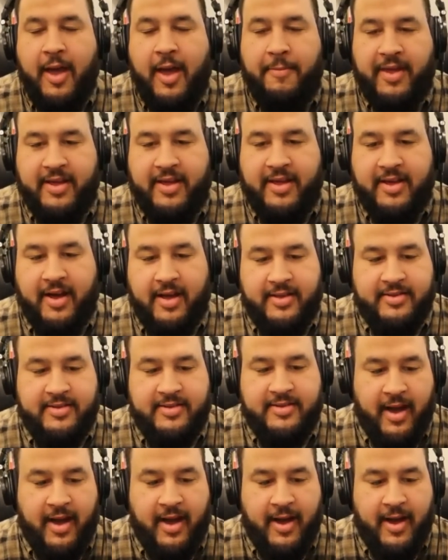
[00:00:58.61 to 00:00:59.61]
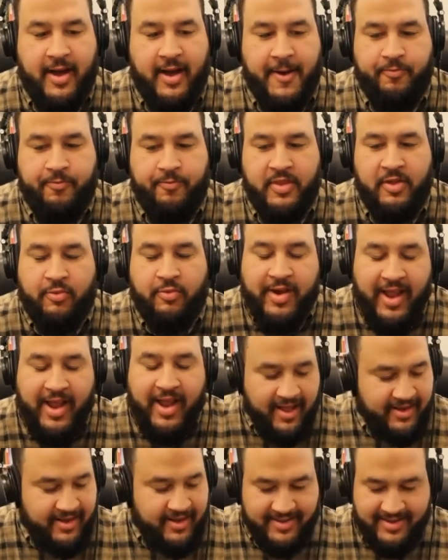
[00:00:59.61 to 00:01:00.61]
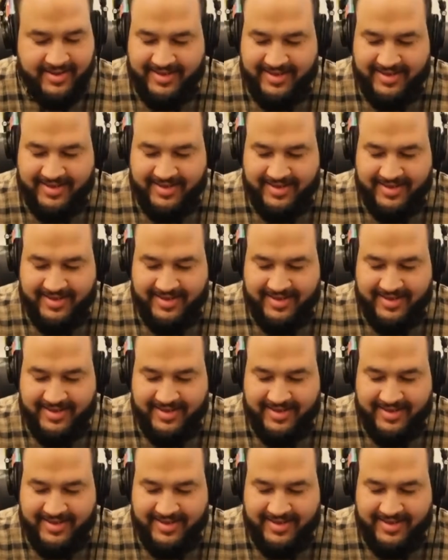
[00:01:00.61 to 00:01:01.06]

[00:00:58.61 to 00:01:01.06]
because the reality is I